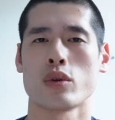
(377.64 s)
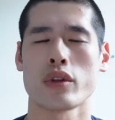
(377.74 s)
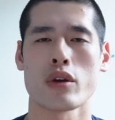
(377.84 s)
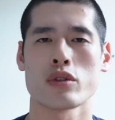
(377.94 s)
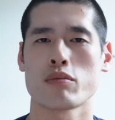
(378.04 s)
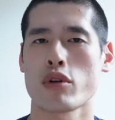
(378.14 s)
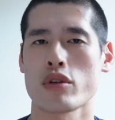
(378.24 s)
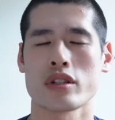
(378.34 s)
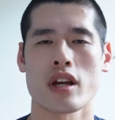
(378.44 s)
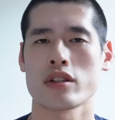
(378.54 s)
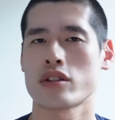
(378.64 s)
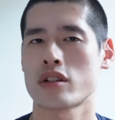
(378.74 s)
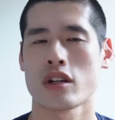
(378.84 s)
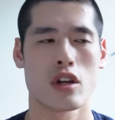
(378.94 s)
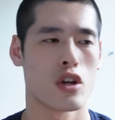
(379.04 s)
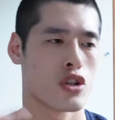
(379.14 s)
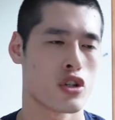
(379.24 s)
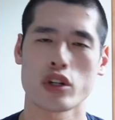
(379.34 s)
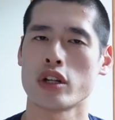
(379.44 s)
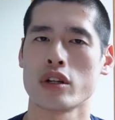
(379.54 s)
all those processed
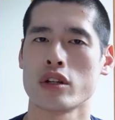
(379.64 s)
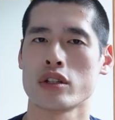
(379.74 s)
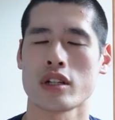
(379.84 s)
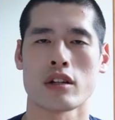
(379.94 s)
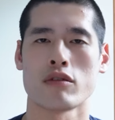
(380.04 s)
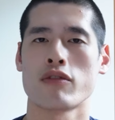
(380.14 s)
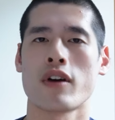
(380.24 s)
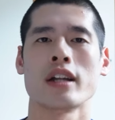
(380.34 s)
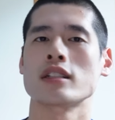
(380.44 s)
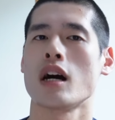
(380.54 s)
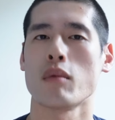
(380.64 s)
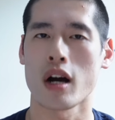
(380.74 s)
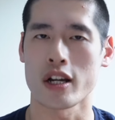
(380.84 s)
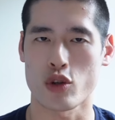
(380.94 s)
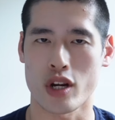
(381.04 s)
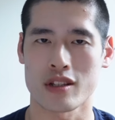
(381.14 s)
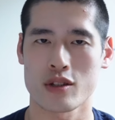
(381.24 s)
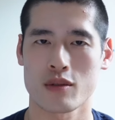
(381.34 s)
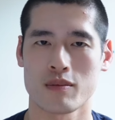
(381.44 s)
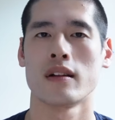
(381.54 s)
sugars and refined
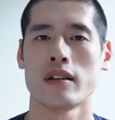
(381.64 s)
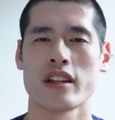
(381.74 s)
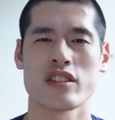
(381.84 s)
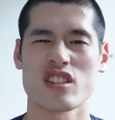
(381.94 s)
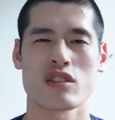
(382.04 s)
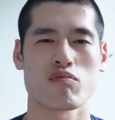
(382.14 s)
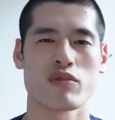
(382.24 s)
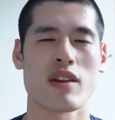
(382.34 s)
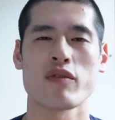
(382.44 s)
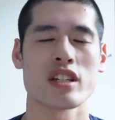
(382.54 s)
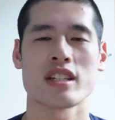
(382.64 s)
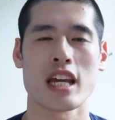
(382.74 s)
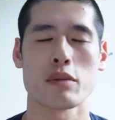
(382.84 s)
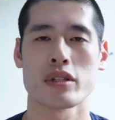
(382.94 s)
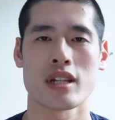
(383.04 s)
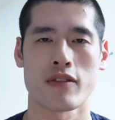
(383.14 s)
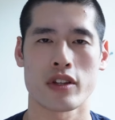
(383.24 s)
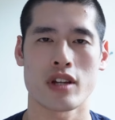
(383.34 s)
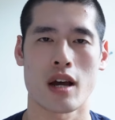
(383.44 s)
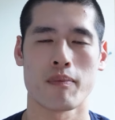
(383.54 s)
carbohydrates. This is 70 to 80%
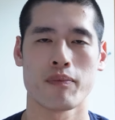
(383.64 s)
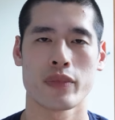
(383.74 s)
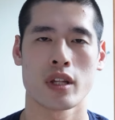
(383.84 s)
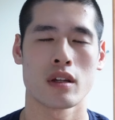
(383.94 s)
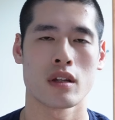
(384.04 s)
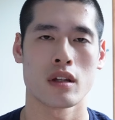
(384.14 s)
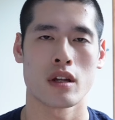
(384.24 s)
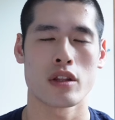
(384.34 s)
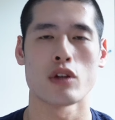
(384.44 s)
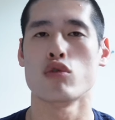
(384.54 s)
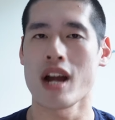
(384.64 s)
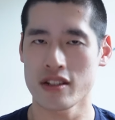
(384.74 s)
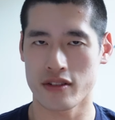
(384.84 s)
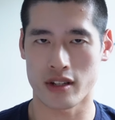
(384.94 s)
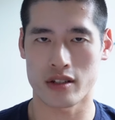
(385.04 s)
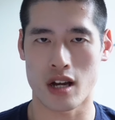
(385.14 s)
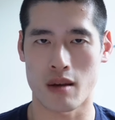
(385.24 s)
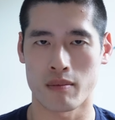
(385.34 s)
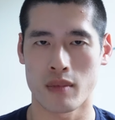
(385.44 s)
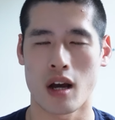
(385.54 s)
of the time. The rest of the
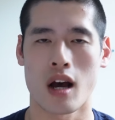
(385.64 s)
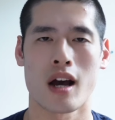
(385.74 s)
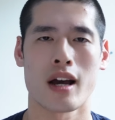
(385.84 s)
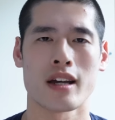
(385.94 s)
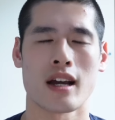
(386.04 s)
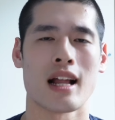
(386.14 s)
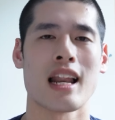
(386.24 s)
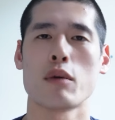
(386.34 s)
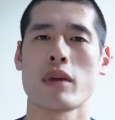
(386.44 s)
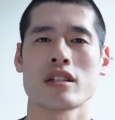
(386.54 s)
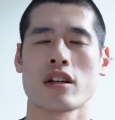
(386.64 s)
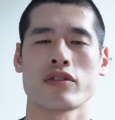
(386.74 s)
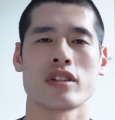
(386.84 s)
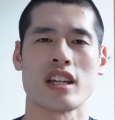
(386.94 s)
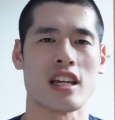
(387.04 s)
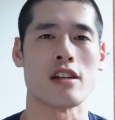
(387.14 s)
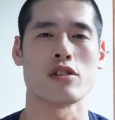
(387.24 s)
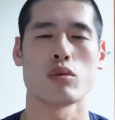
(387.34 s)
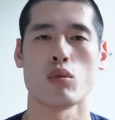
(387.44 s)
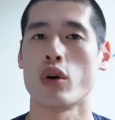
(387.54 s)
time, I allow myself to
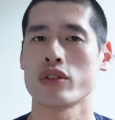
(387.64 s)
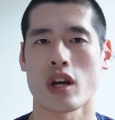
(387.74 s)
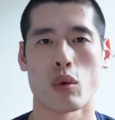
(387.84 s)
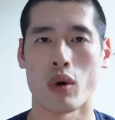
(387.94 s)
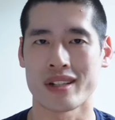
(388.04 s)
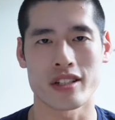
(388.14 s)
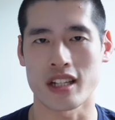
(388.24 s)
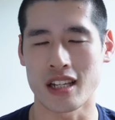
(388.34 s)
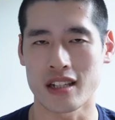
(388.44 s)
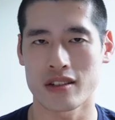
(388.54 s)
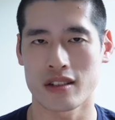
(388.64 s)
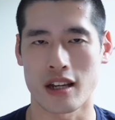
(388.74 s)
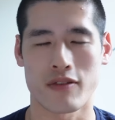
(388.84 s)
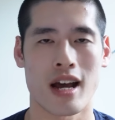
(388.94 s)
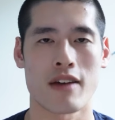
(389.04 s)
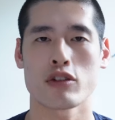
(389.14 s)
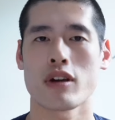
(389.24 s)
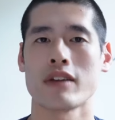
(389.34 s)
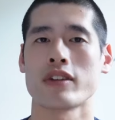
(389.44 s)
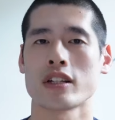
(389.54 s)
eat what I want to eat. If I have
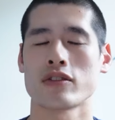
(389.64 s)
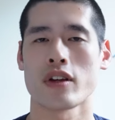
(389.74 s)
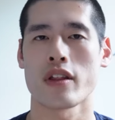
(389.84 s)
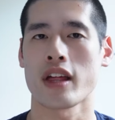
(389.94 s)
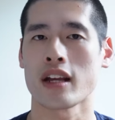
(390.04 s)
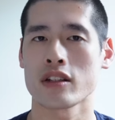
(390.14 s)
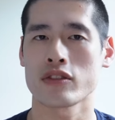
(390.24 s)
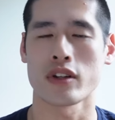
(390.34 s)
cravings for things,